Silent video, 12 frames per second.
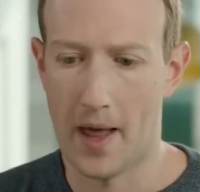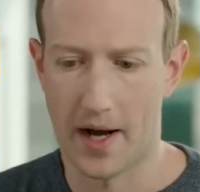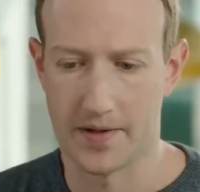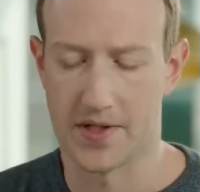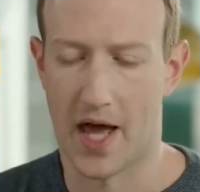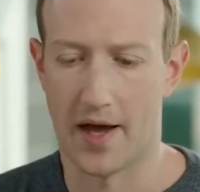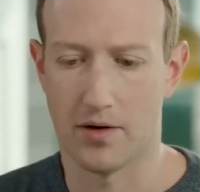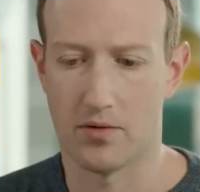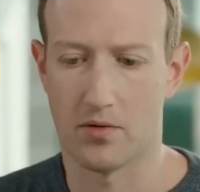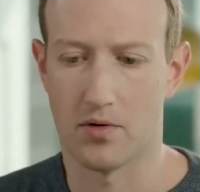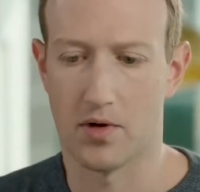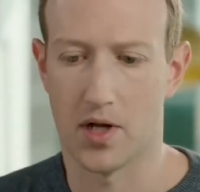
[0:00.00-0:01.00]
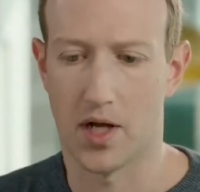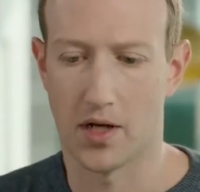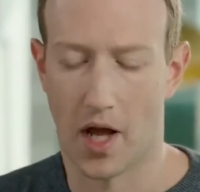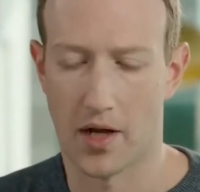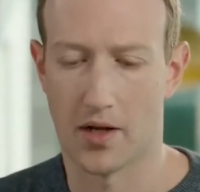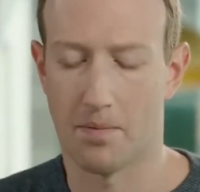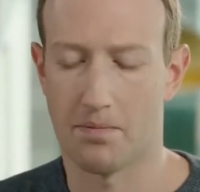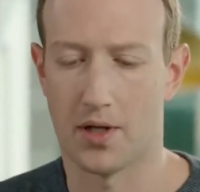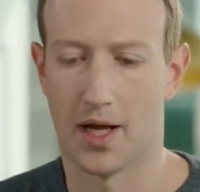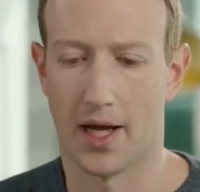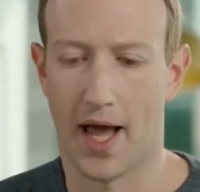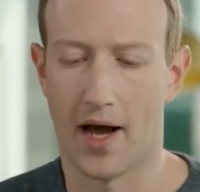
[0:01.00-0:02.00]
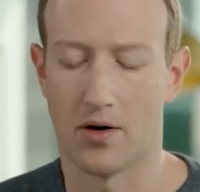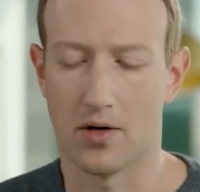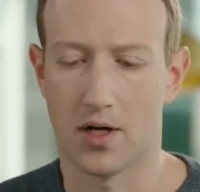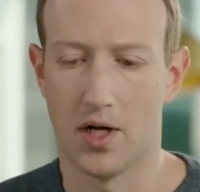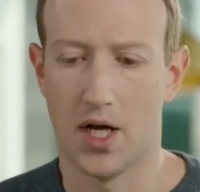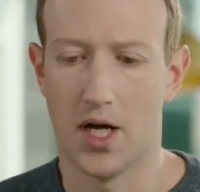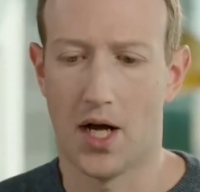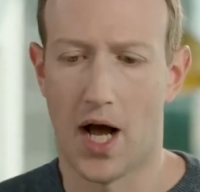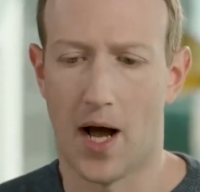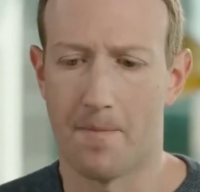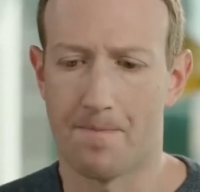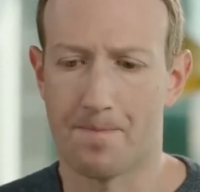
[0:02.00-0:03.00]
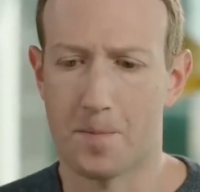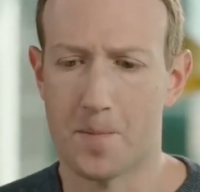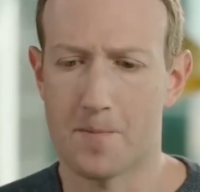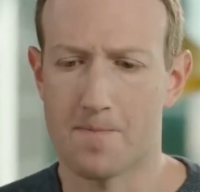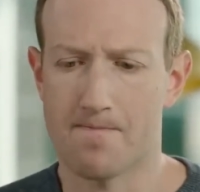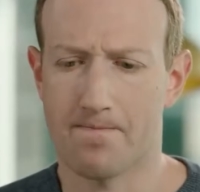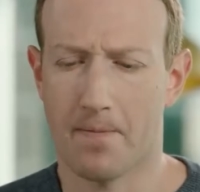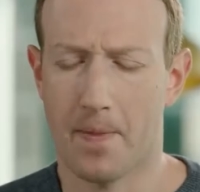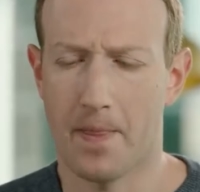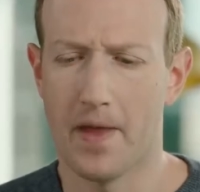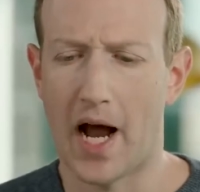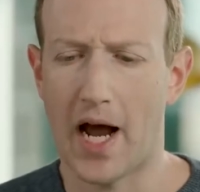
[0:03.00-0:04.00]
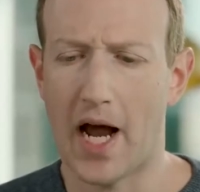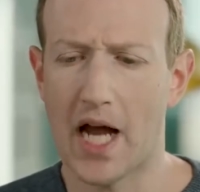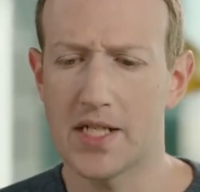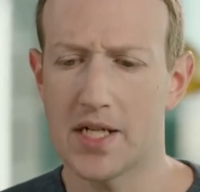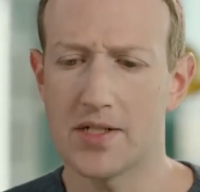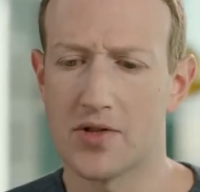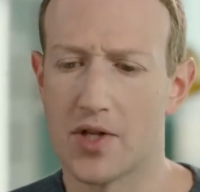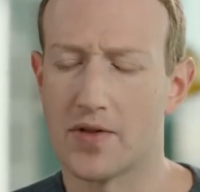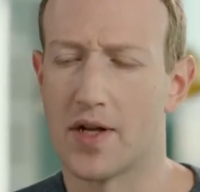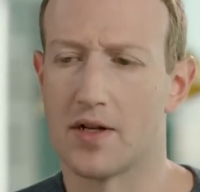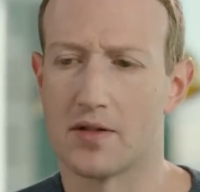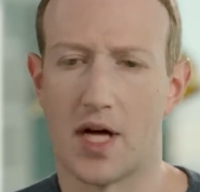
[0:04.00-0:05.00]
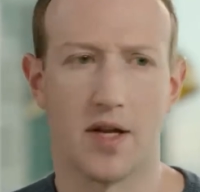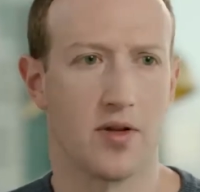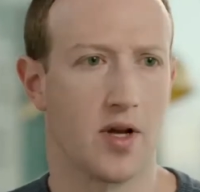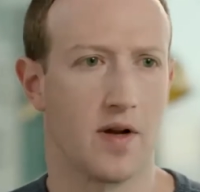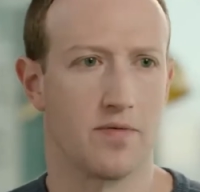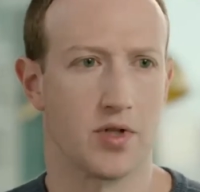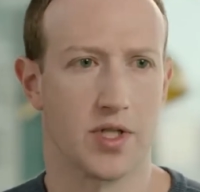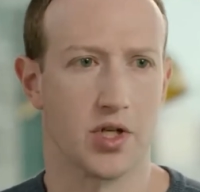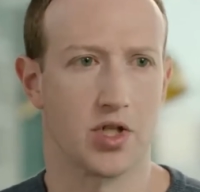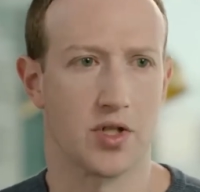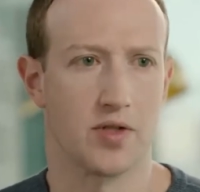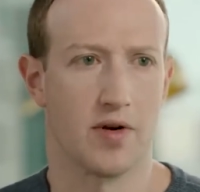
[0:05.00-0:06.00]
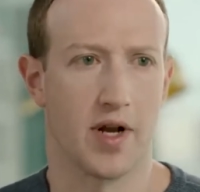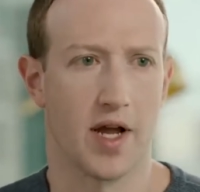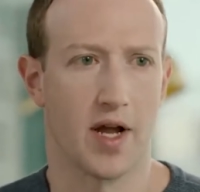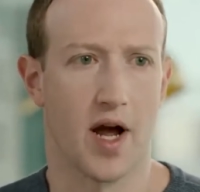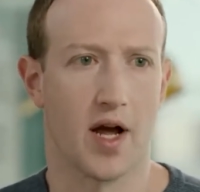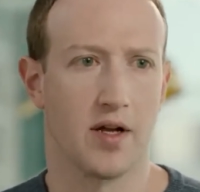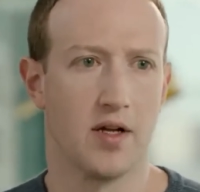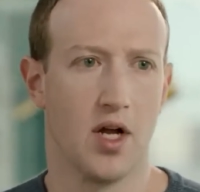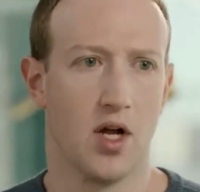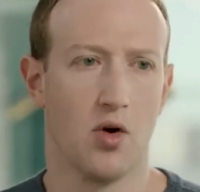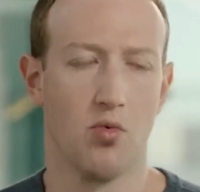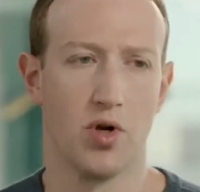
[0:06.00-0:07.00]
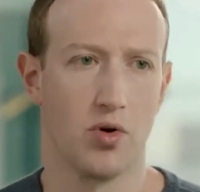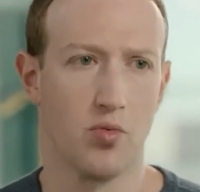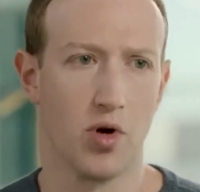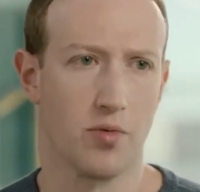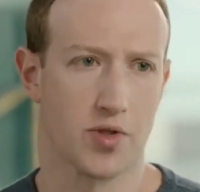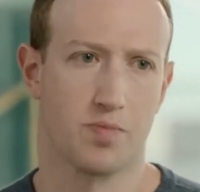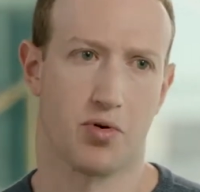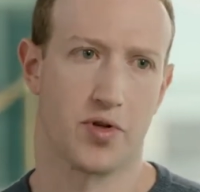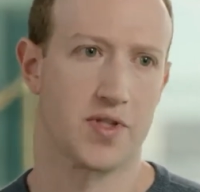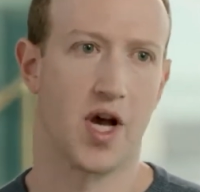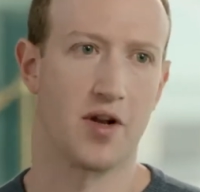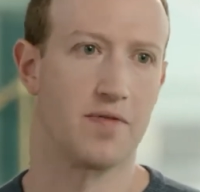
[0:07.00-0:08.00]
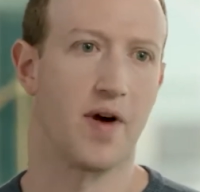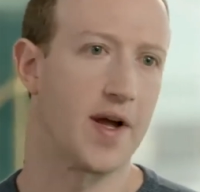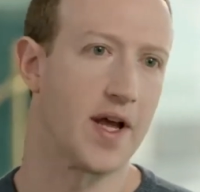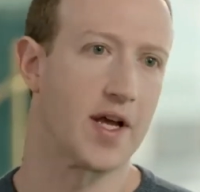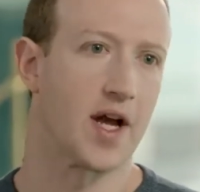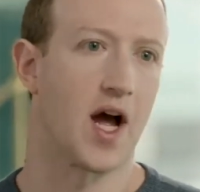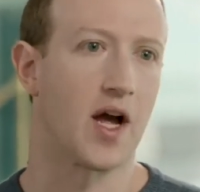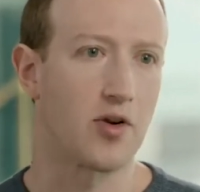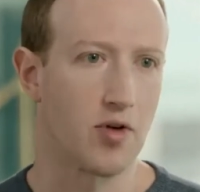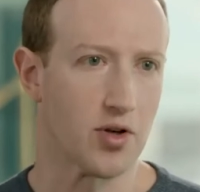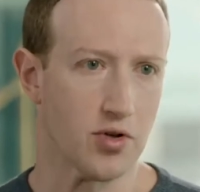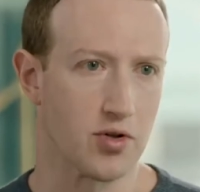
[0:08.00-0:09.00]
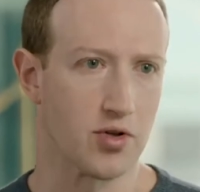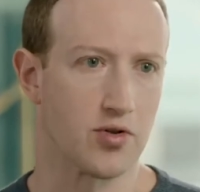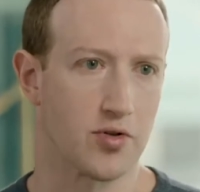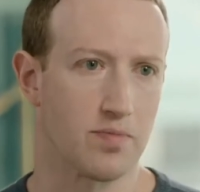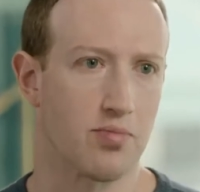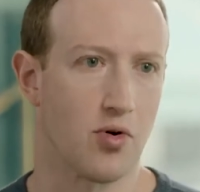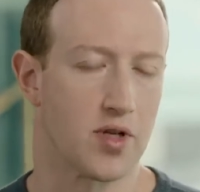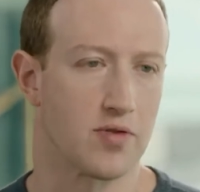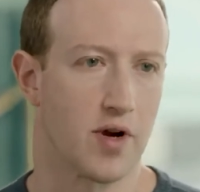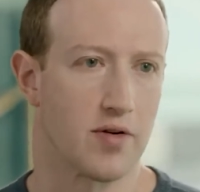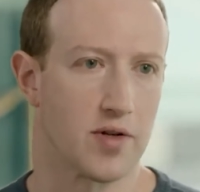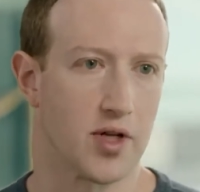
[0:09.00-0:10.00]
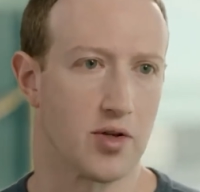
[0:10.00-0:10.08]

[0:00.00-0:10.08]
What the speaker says: how does that end up playing out? I tend to think that in a lot of the conversations around AI, we almost personify AI, right? Your point around